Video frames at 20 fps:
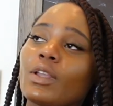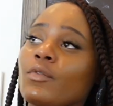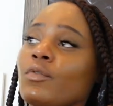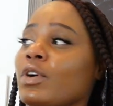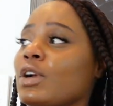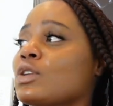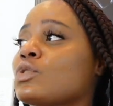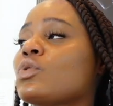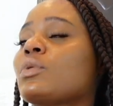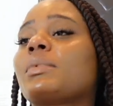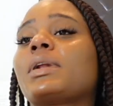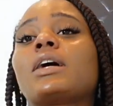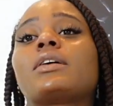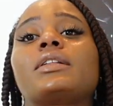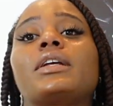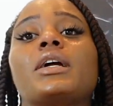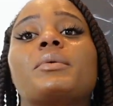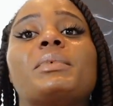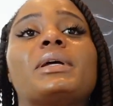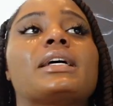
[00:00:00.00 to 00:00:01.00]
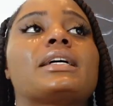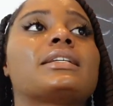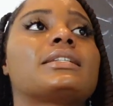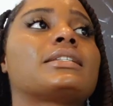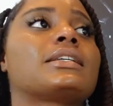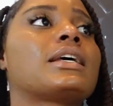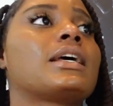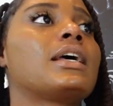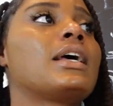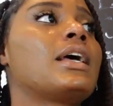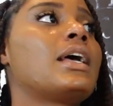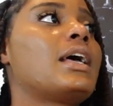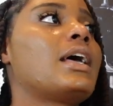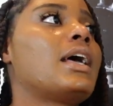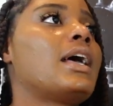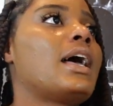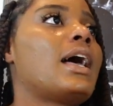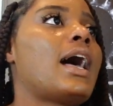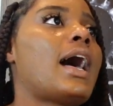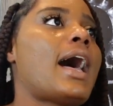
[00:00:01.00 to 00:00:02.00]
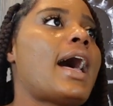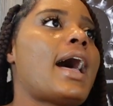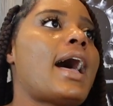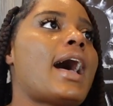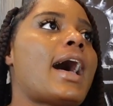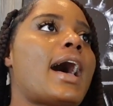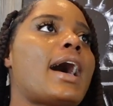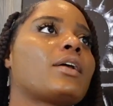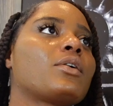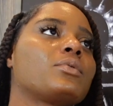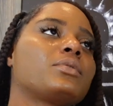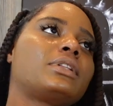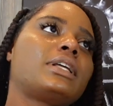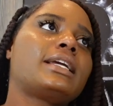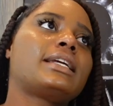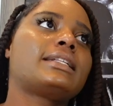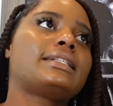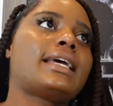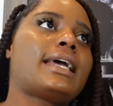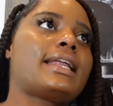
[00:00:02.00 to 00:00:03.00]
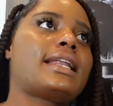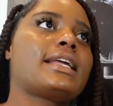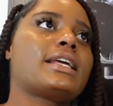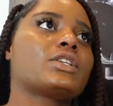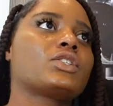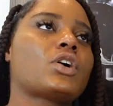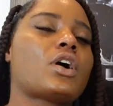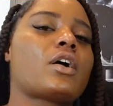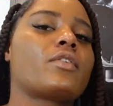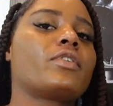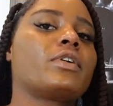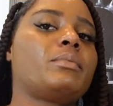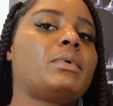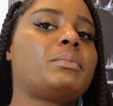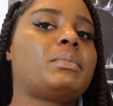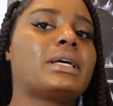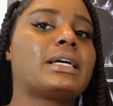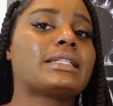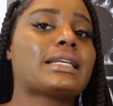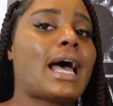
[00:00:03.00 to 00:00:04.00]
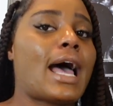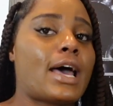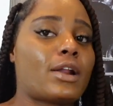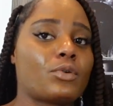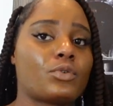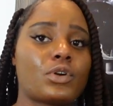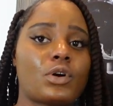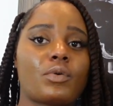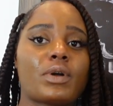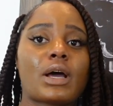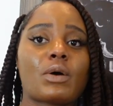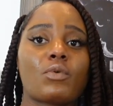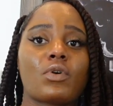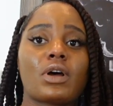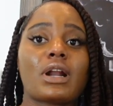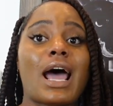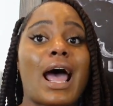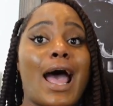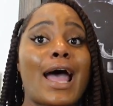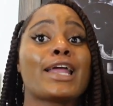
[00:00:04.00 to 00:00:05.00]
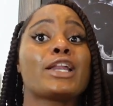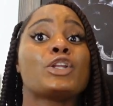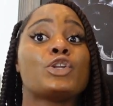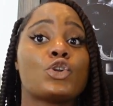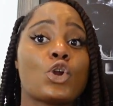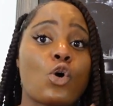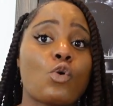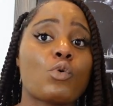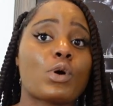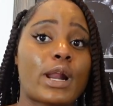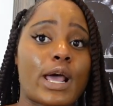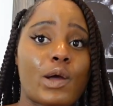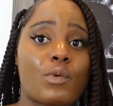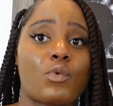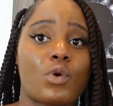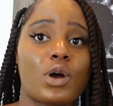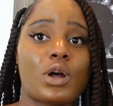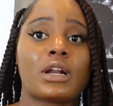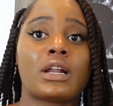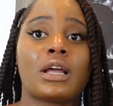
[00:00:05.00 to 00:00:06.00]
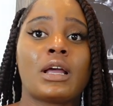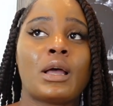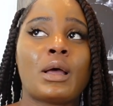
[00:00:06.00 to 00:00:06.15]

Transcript: first woman out there, because I don't think dating is hard for me because I don't know what I want. I know what I want.